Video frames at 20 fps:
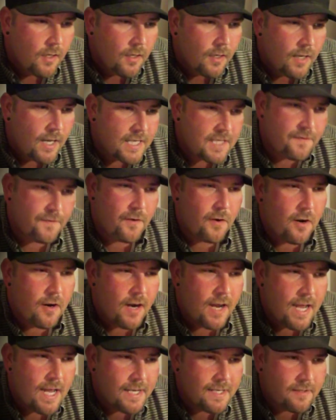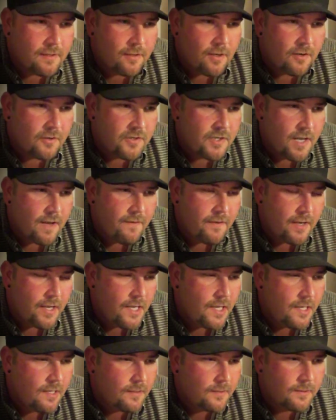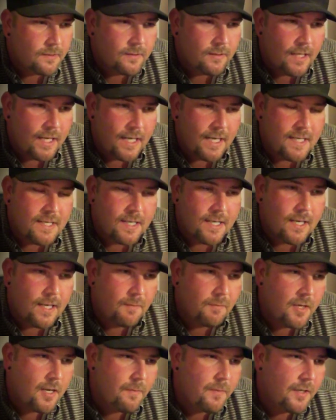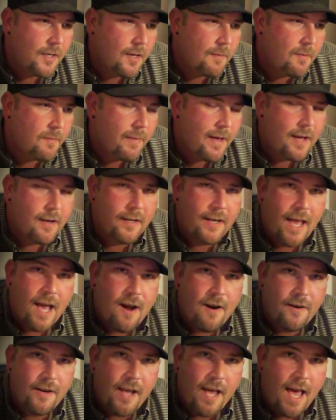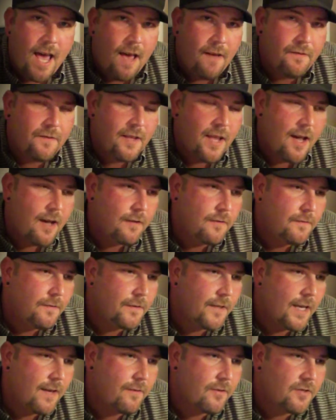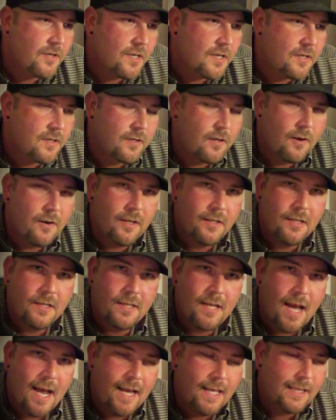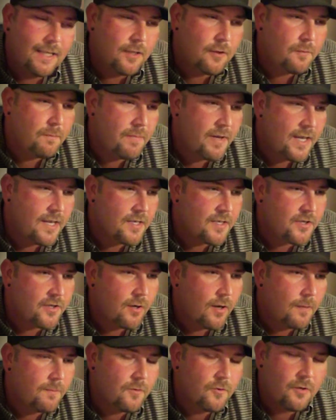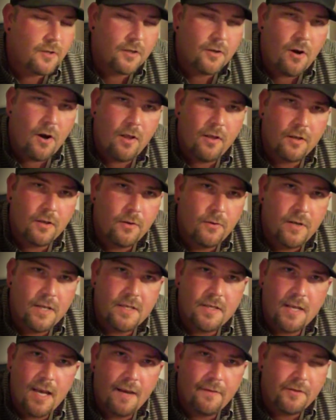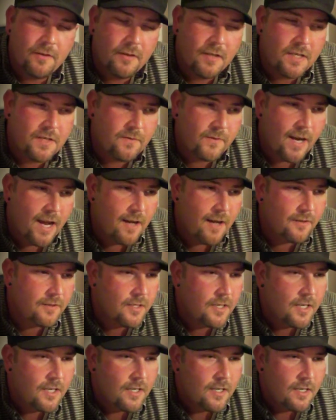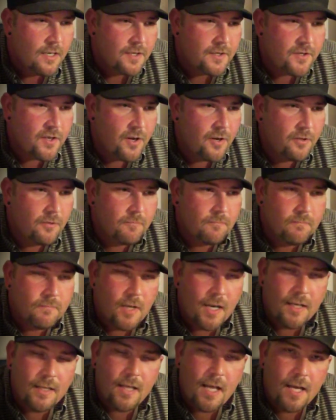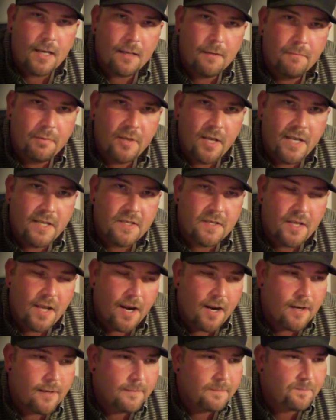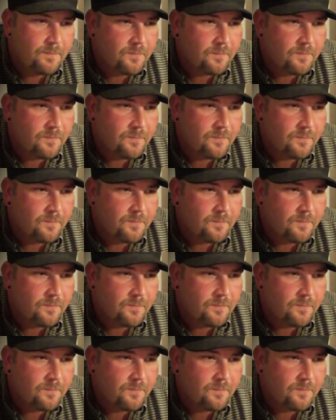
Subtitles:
As far as longevity, like I said, I'm coming up about an hour and a half now. Flavor just starting to die a little bit, so I'm going to call it quits after this round. So not a lot of complaints there.